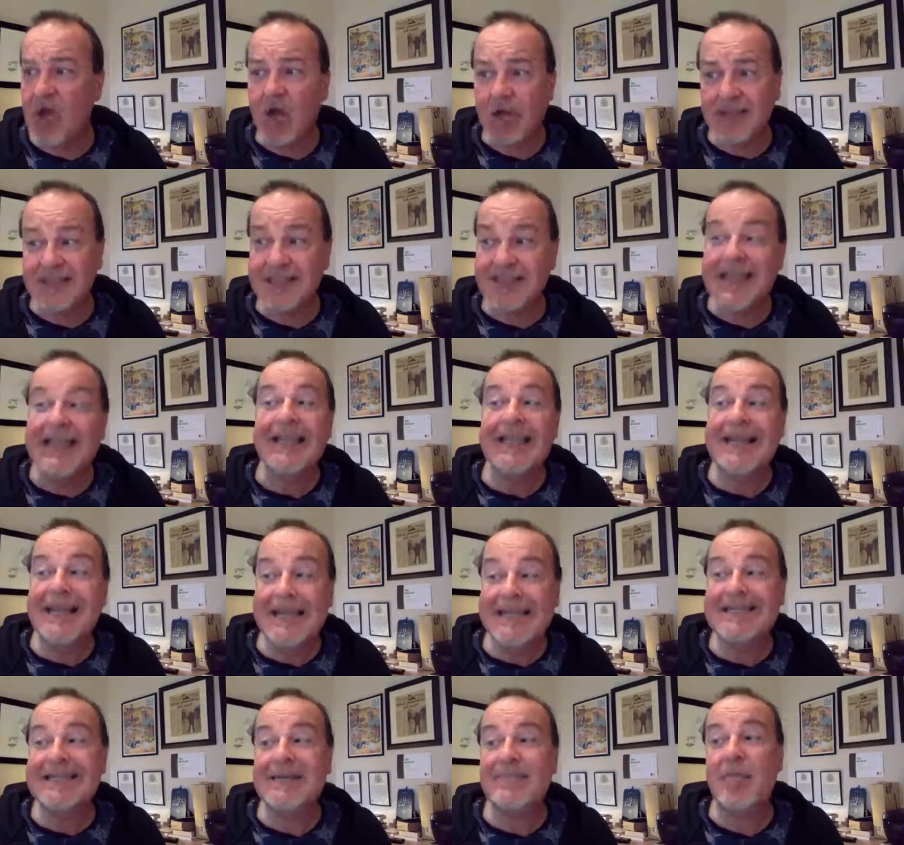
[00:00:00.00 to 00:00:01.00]
until
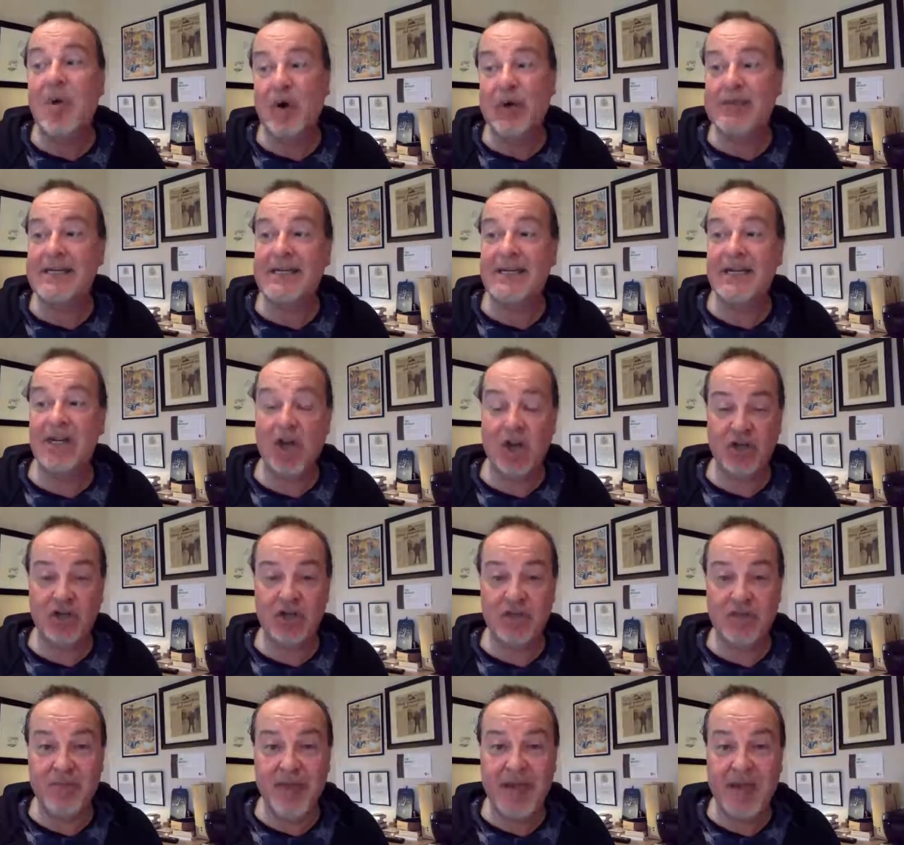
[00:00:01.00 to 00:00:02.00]
Leslie pointed it
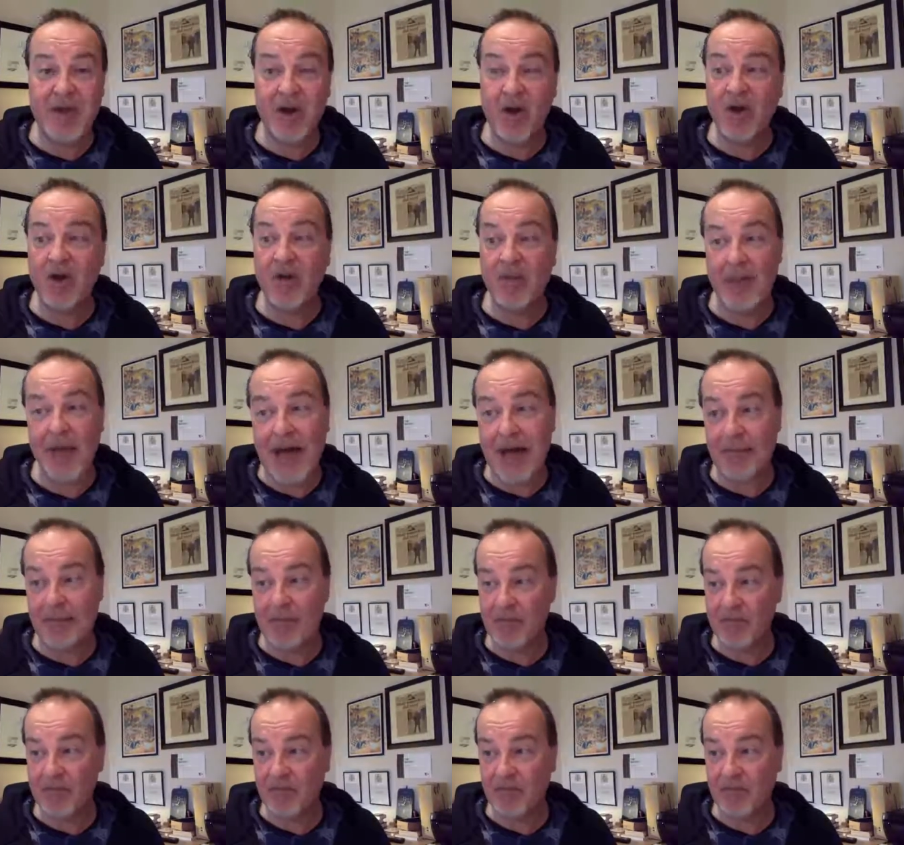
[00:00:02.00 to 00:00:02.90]
out to me on a map.